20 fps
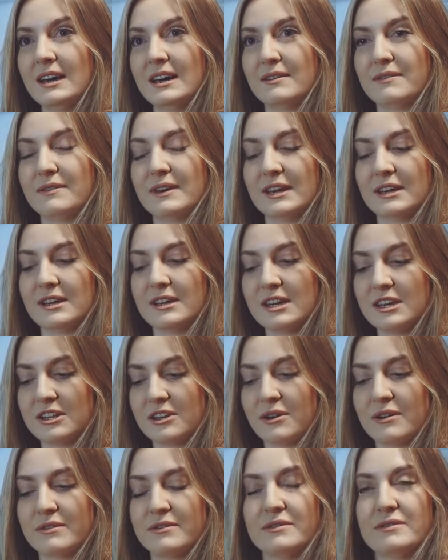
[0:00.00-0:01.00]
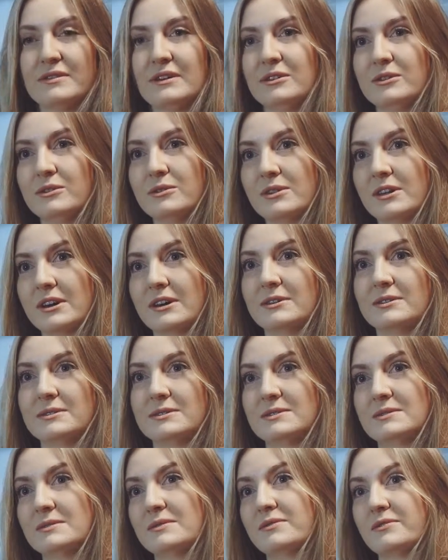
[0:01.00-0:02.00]
I think you know I fulfill all
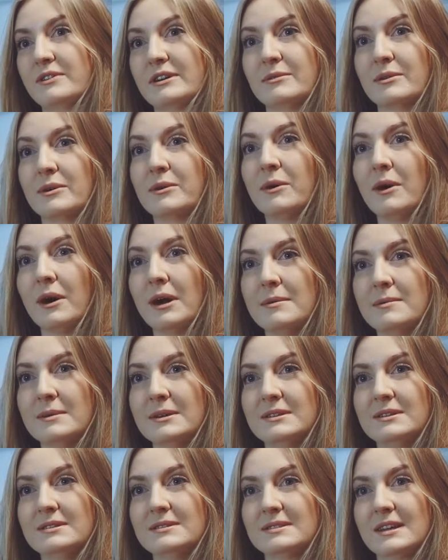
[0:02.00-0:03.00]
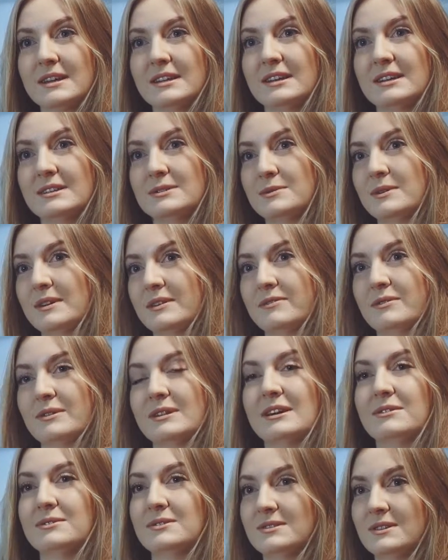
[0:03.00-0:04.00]
those three requirements and that's what everyone
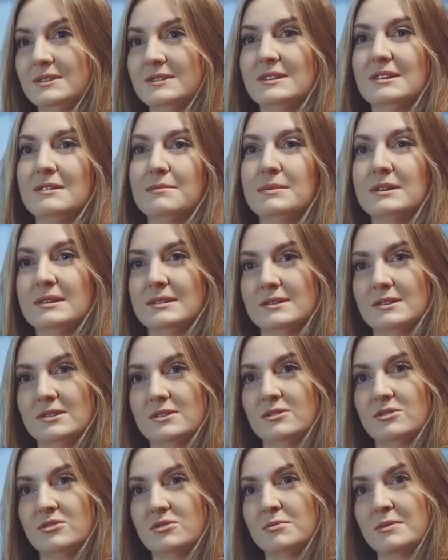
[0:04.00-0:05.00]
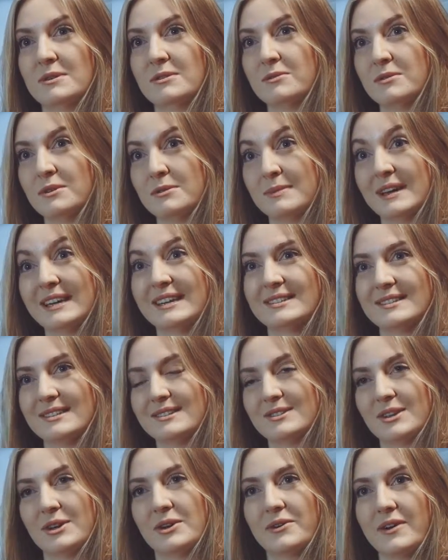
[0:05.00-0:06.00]
else does in the business which what makes it
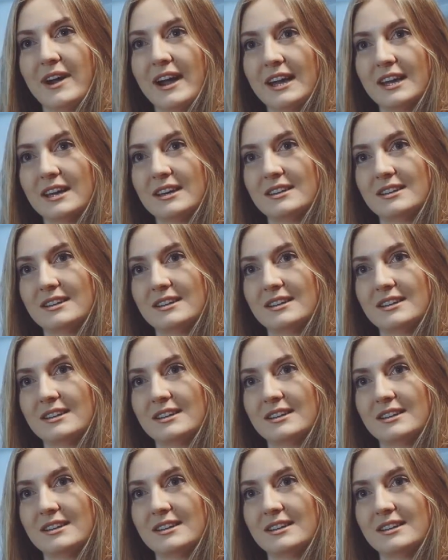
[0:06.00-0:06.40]
so great